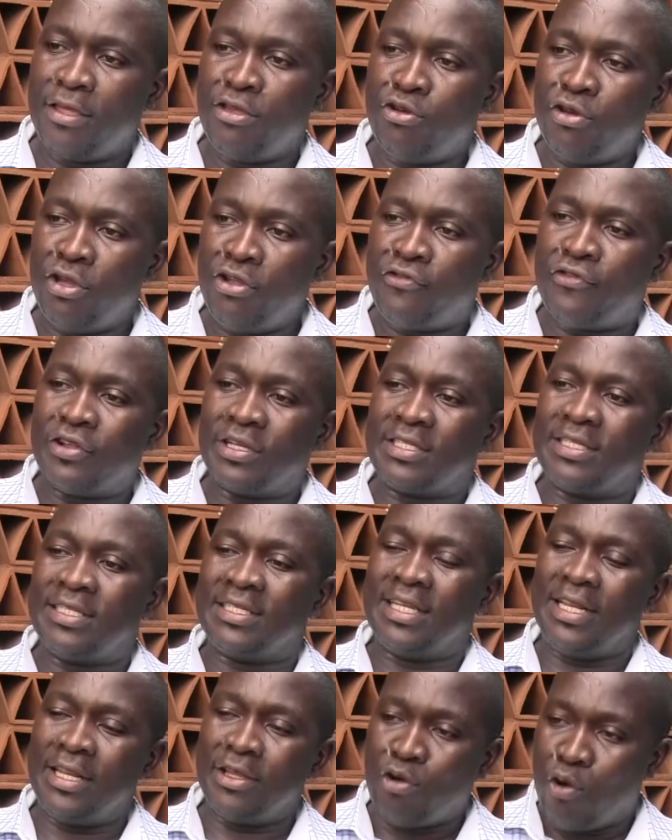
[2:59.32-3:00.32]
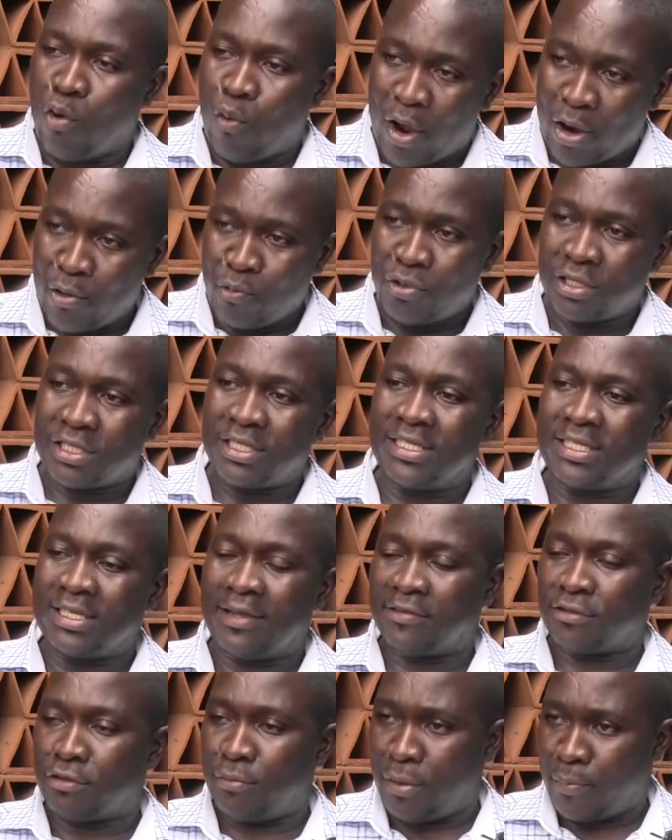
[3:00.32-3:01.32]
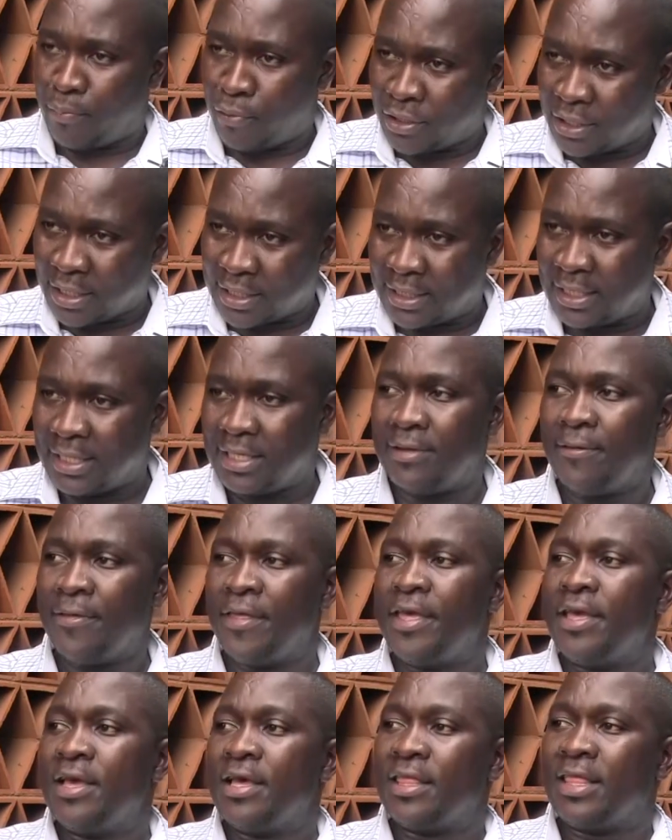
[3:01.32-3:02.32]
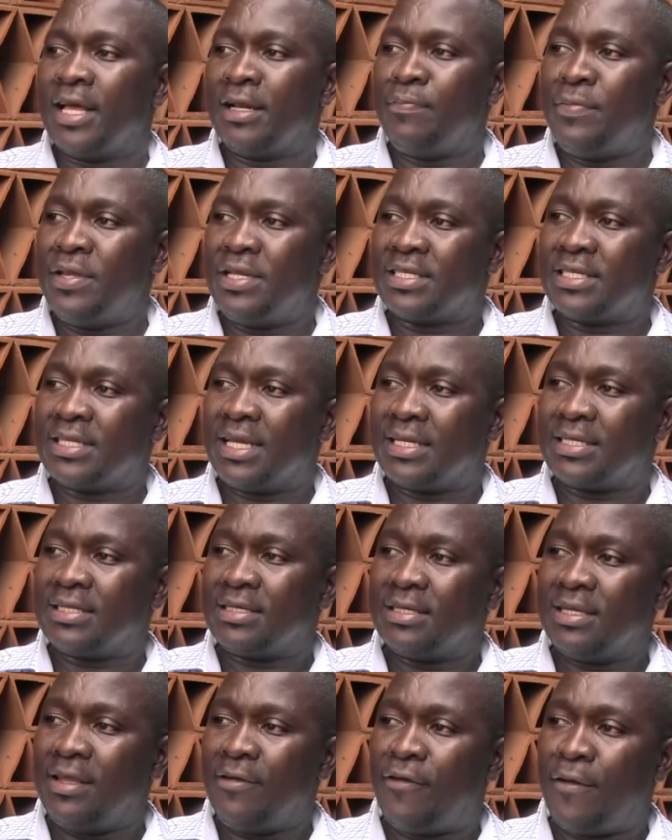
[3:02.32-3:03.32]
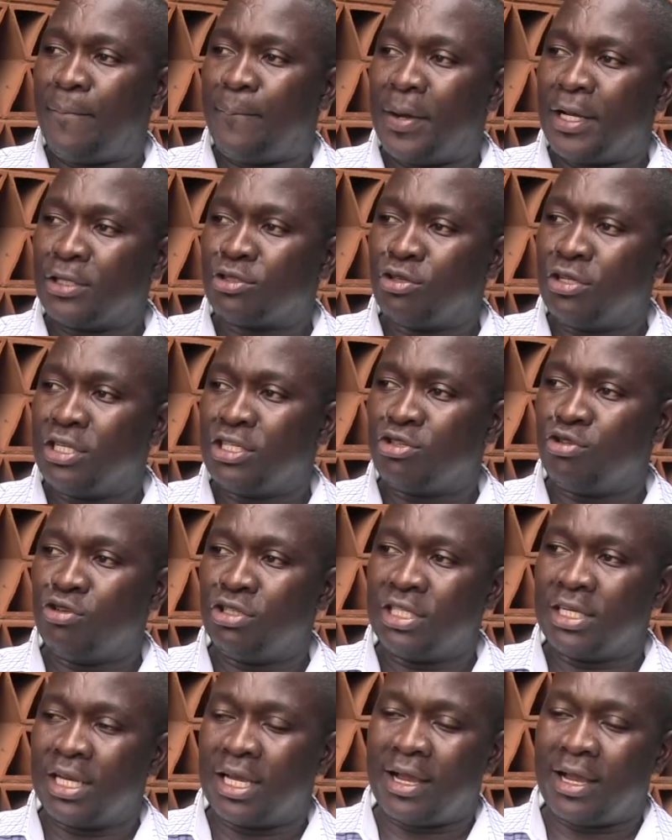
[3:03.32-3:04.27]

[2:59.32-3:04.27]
your interest is a legal one which deserves to be protected. That means that if a person is lodging